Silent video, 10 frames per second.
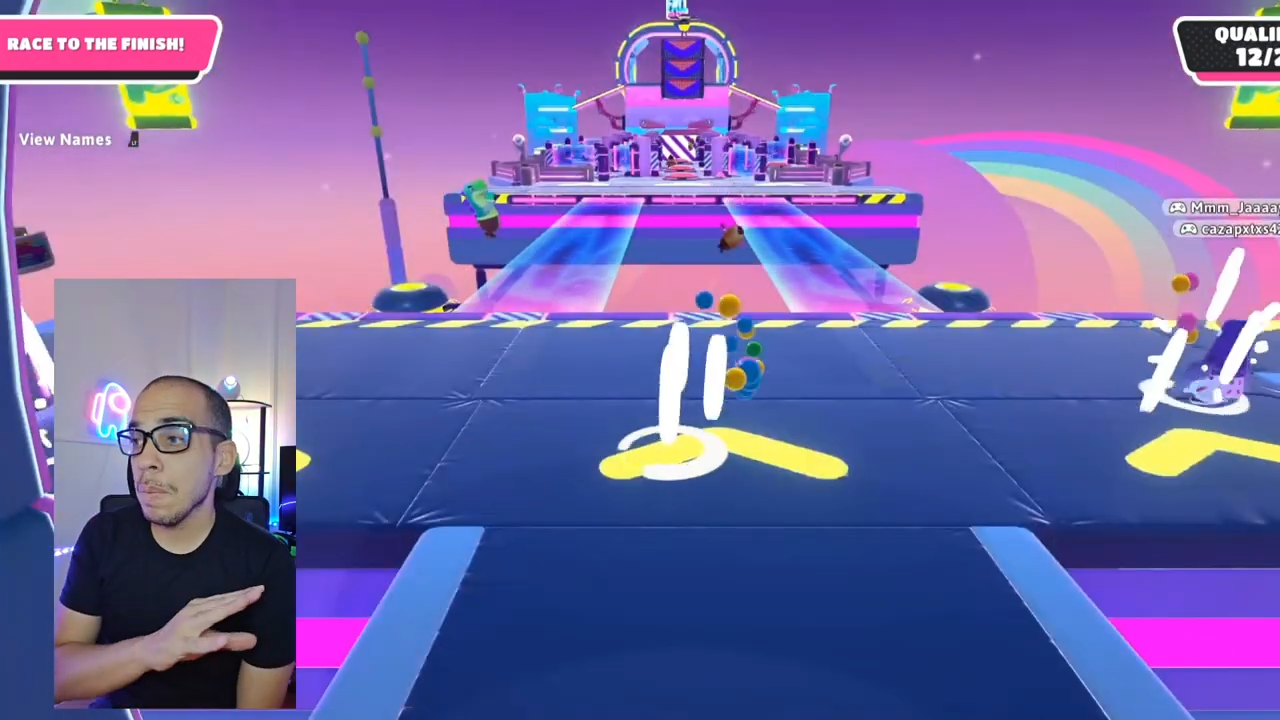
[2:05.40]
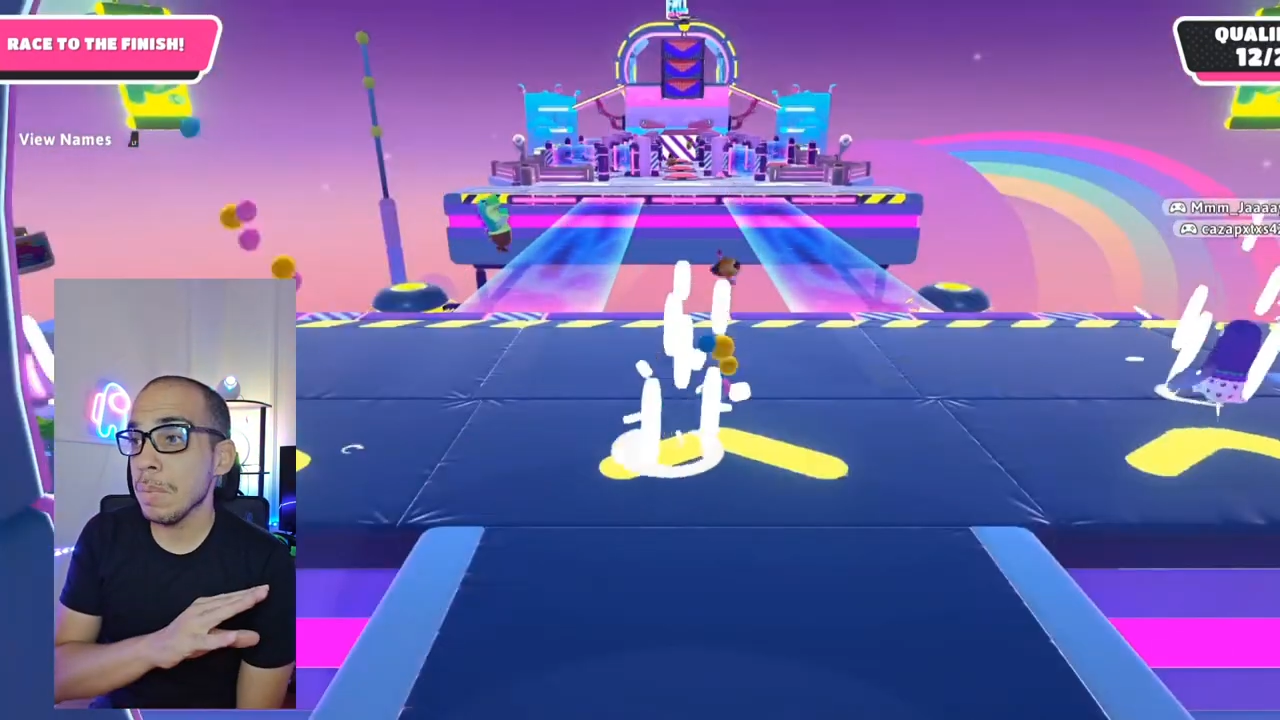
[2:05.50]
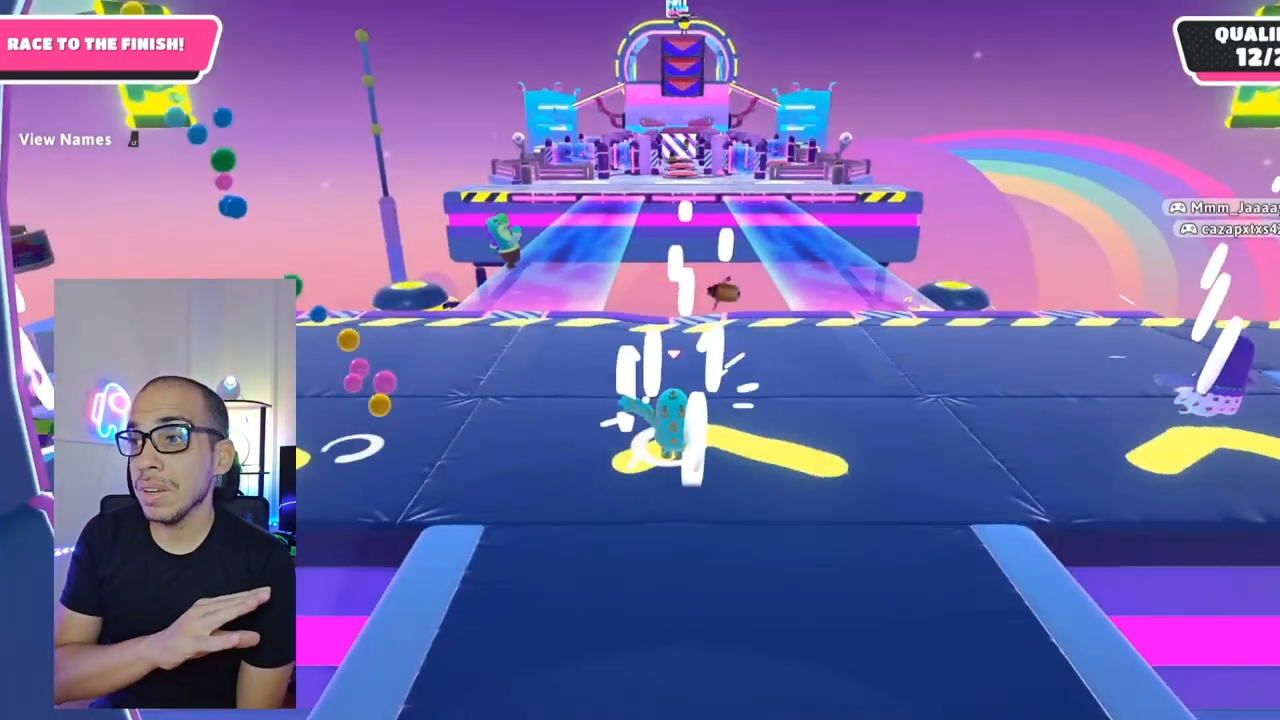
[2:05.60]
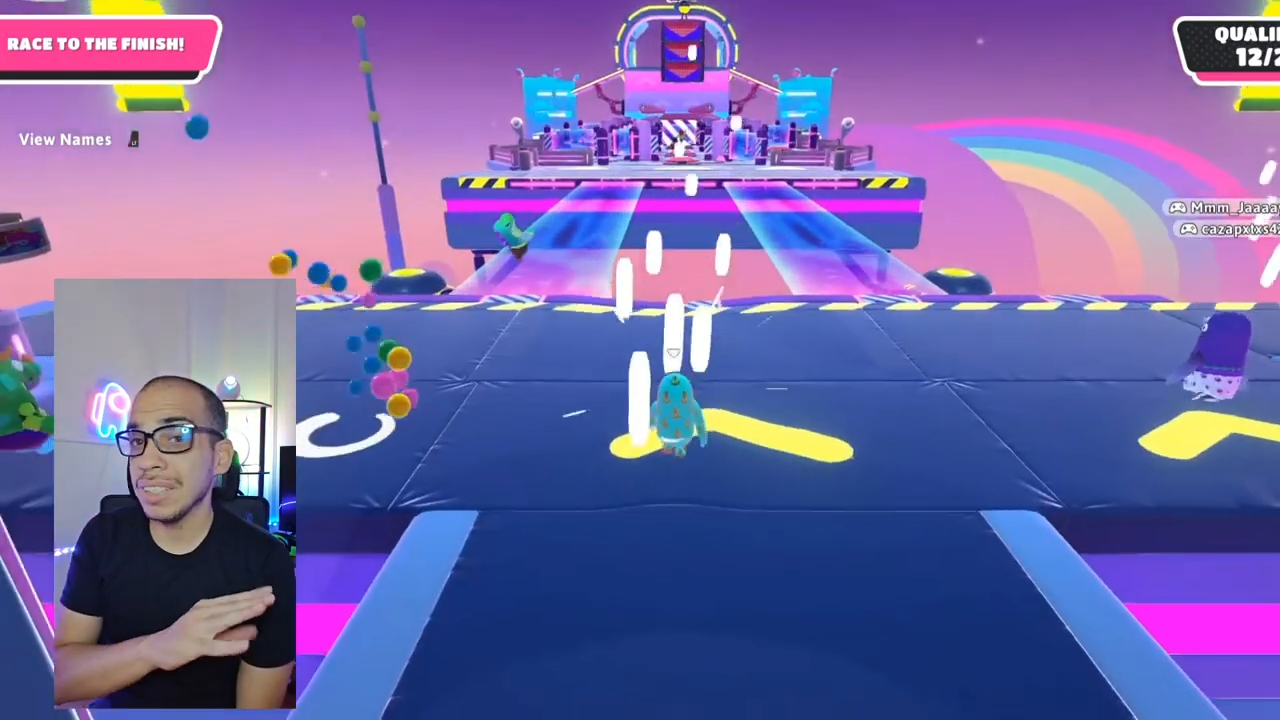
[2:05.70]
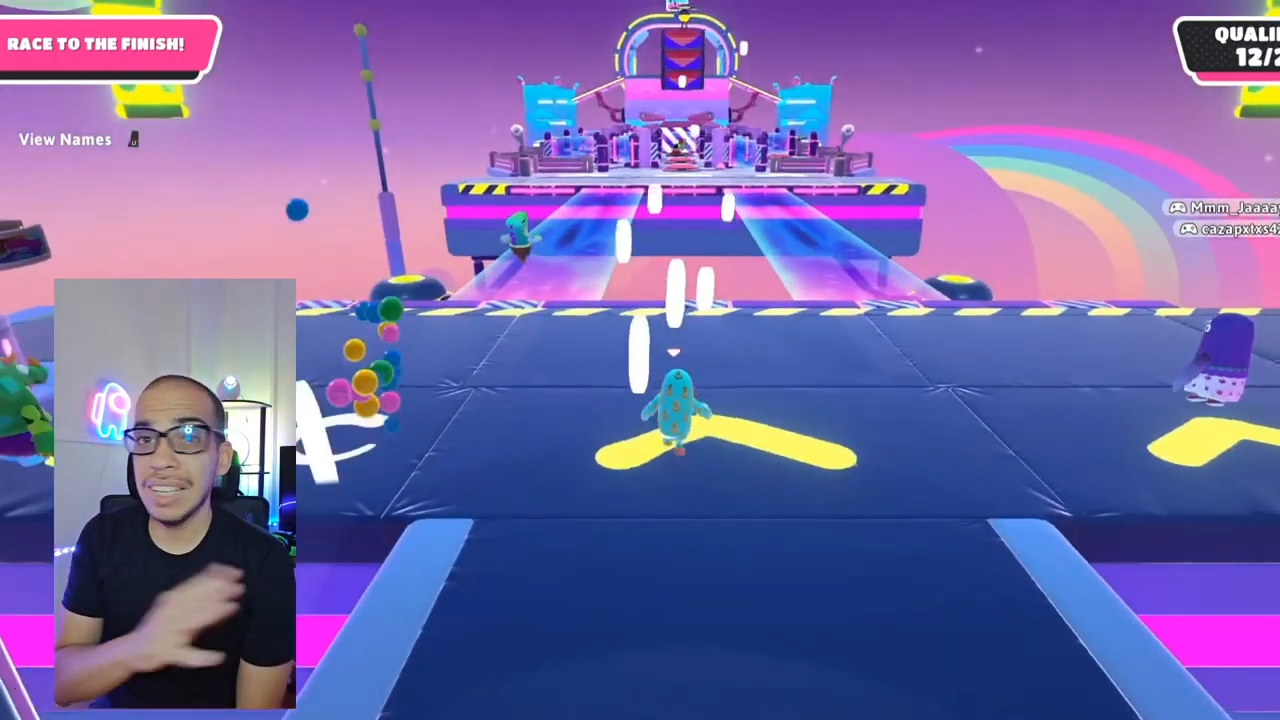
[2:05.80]

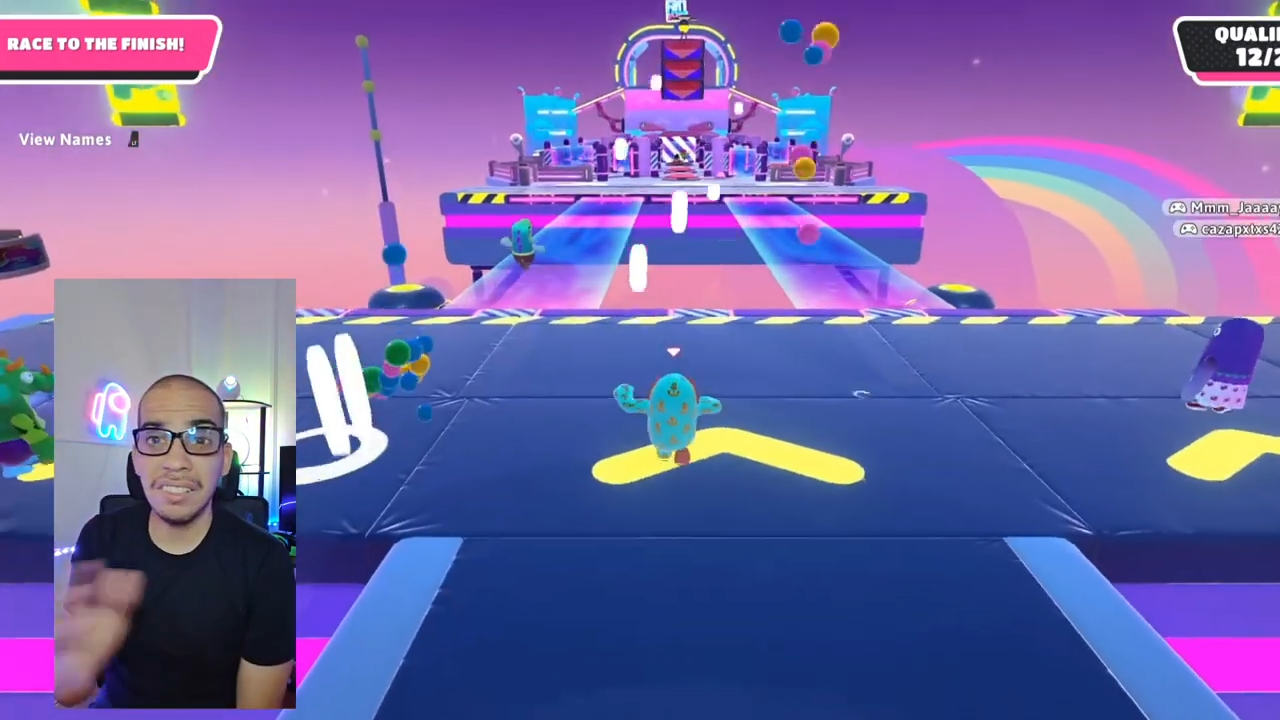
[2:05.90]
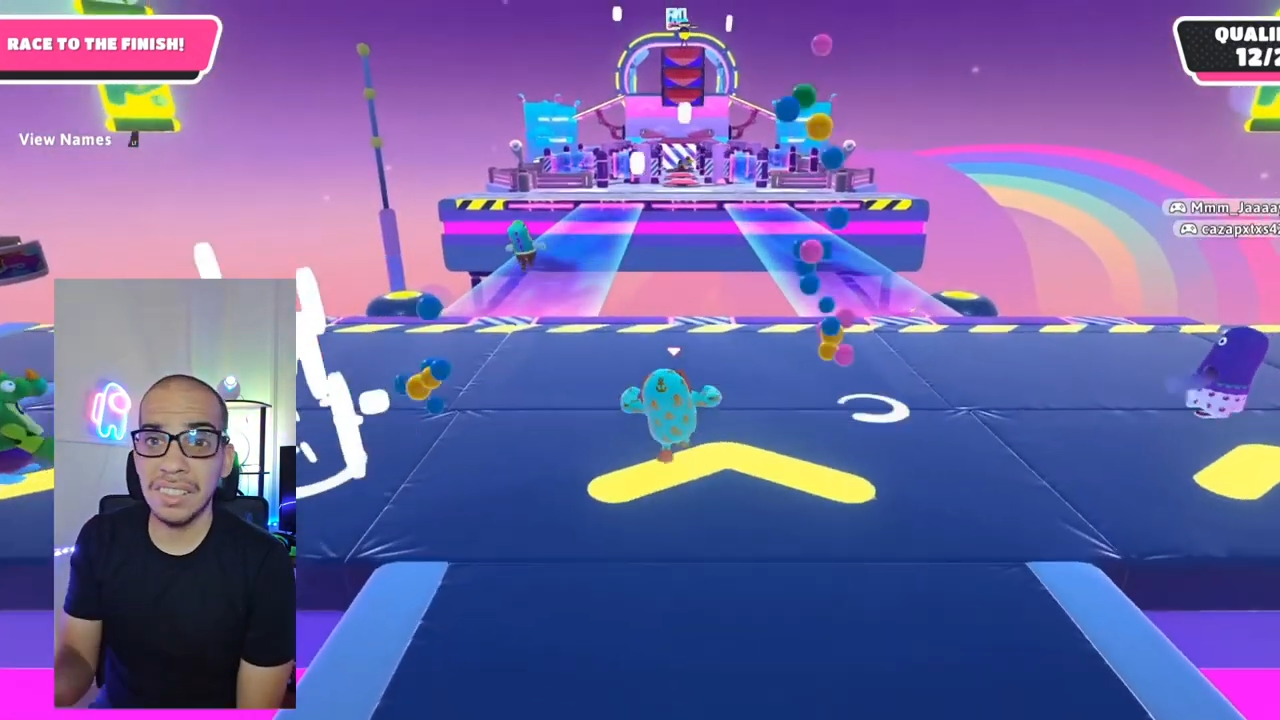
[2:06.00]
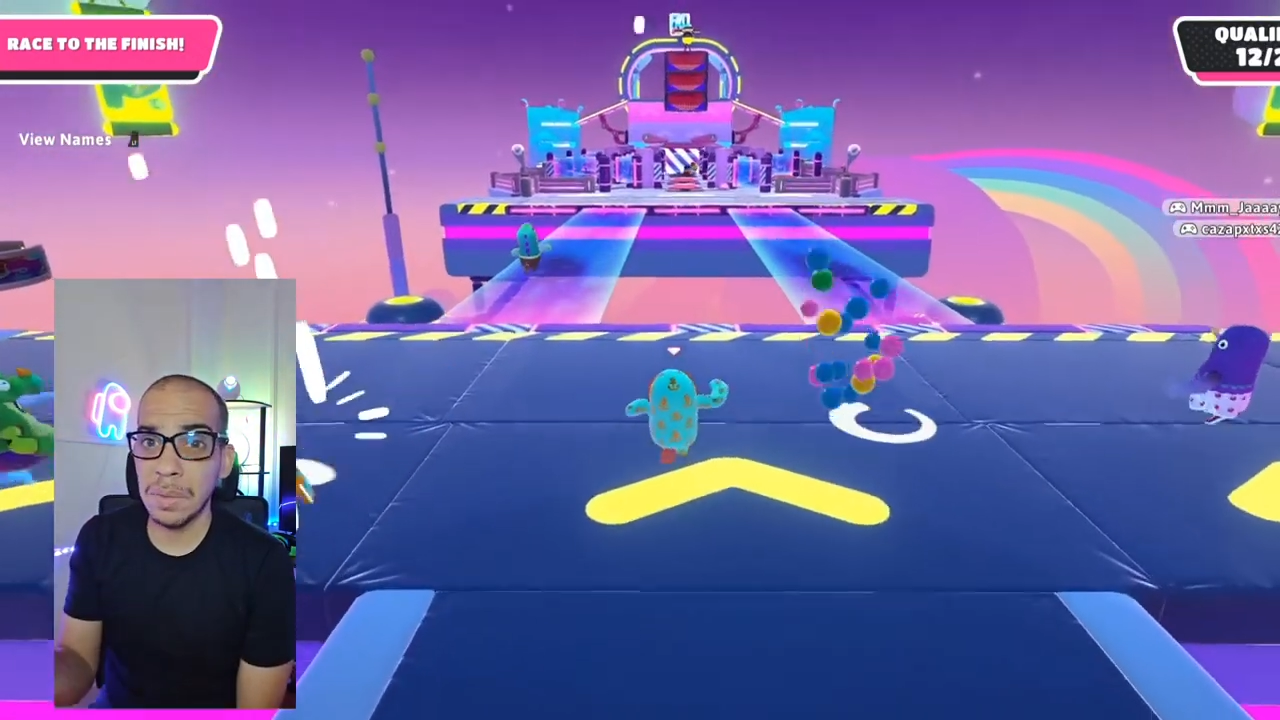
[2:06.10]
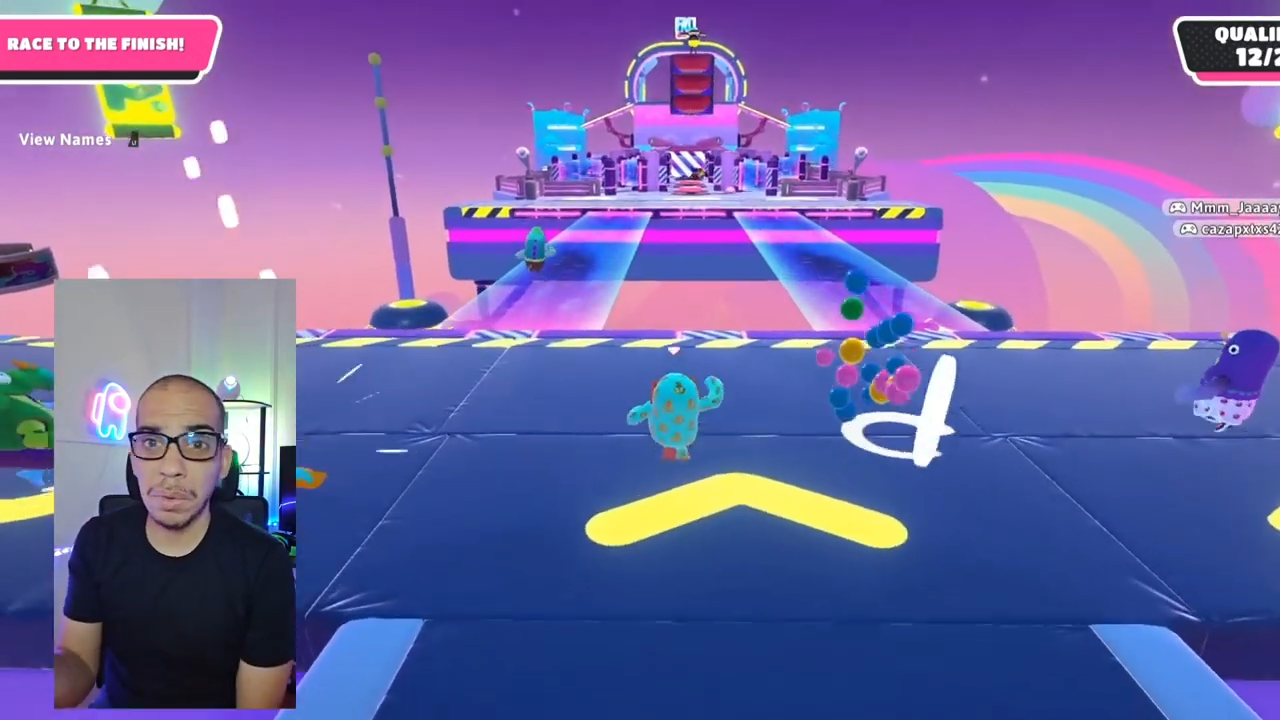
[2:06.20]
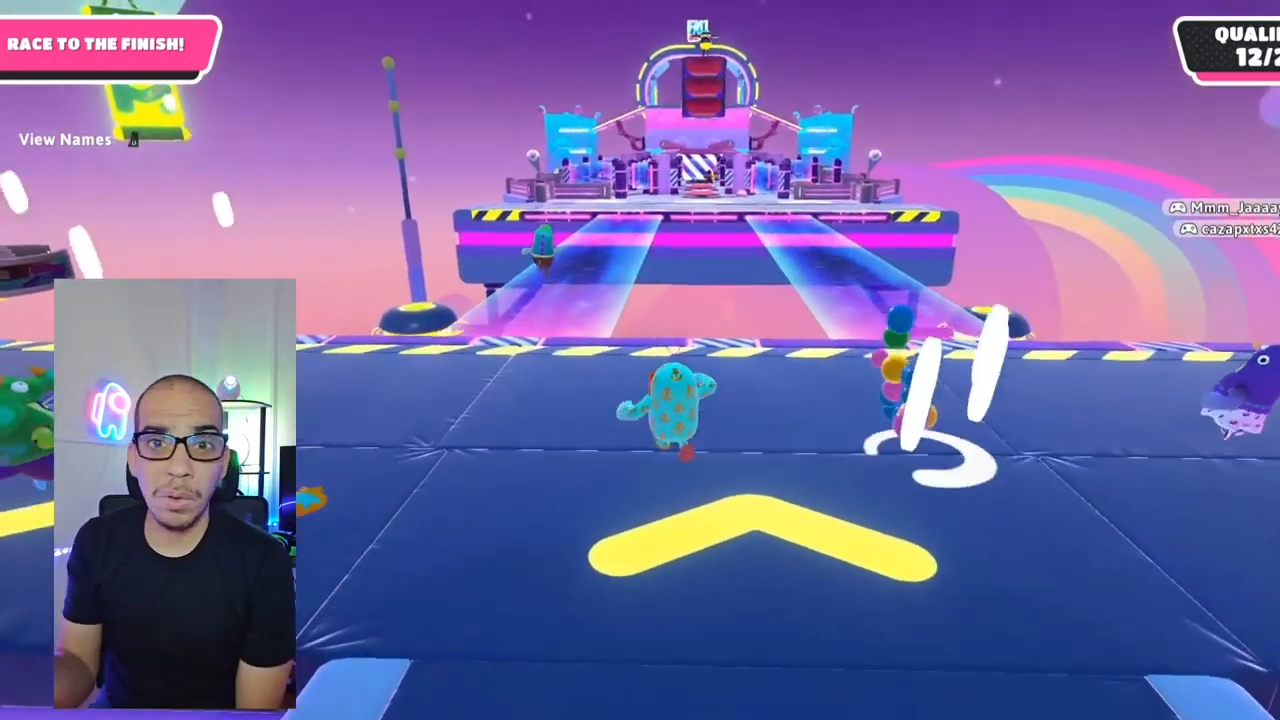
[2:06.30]
but that's the
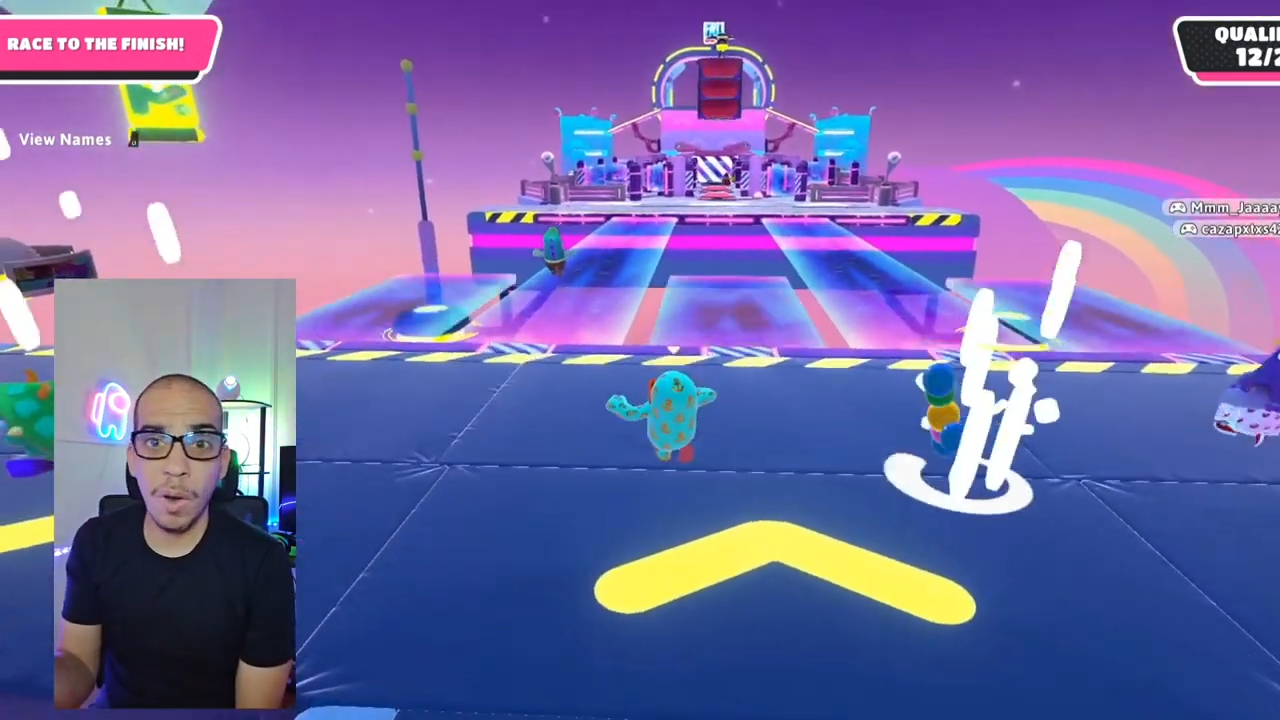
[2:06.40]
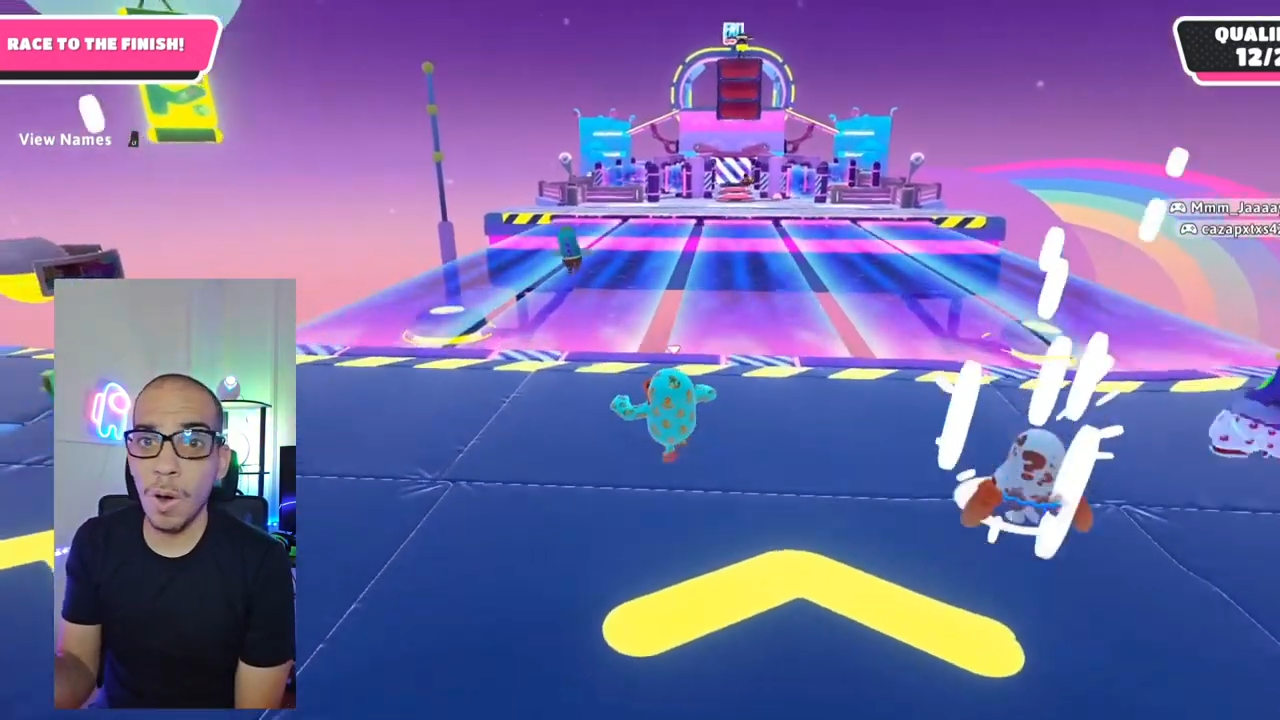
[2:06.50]
same thing with